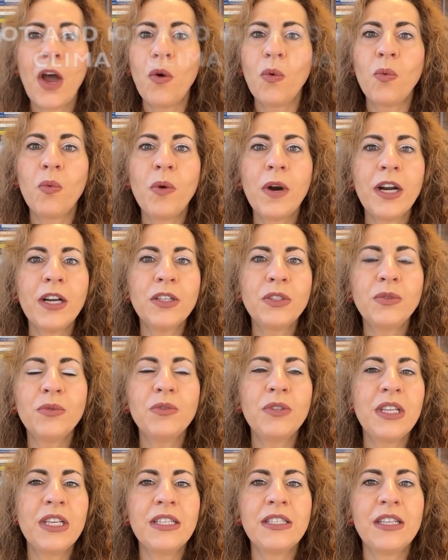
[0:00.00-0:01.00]
where do
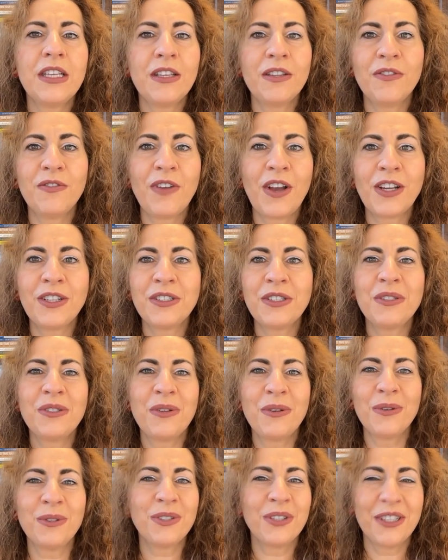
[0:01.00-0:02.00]
these infections
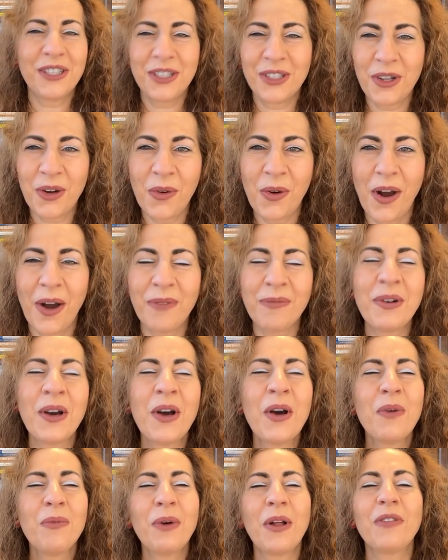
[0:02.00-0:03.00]
usually show up?
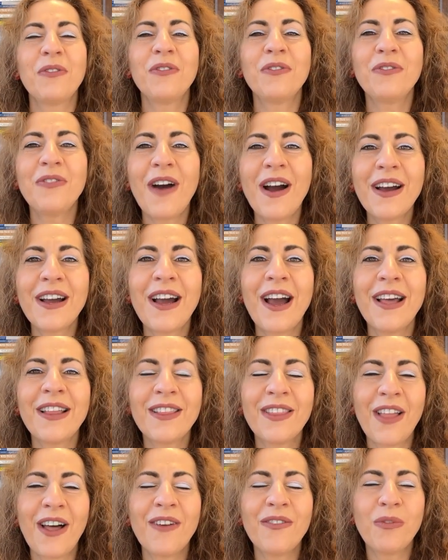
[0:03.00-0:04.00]
Well, fungi
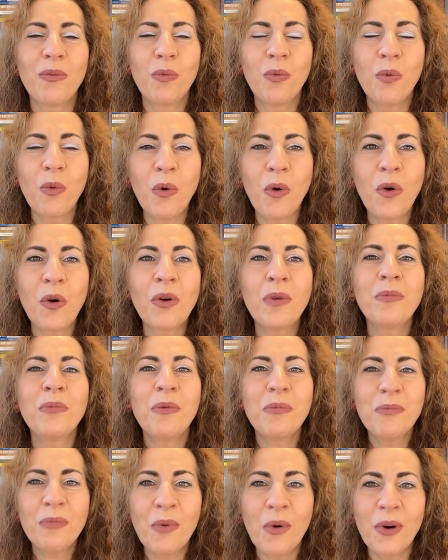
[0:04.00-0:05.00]
love warm,
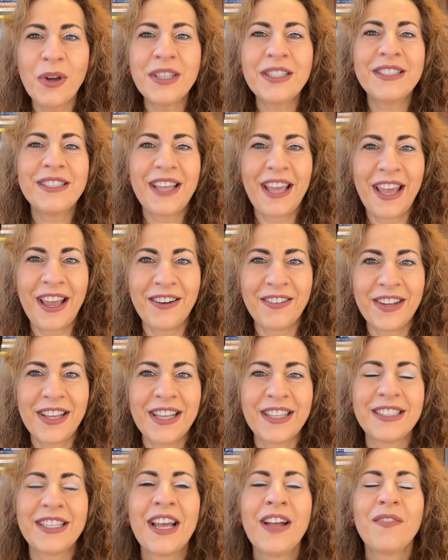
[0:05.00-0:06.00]
moist
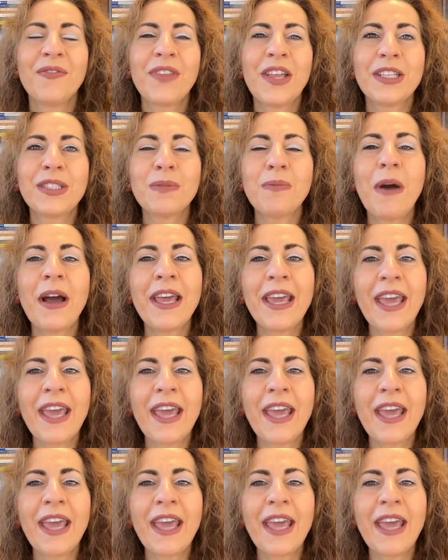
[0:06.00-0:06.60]
areas. That's why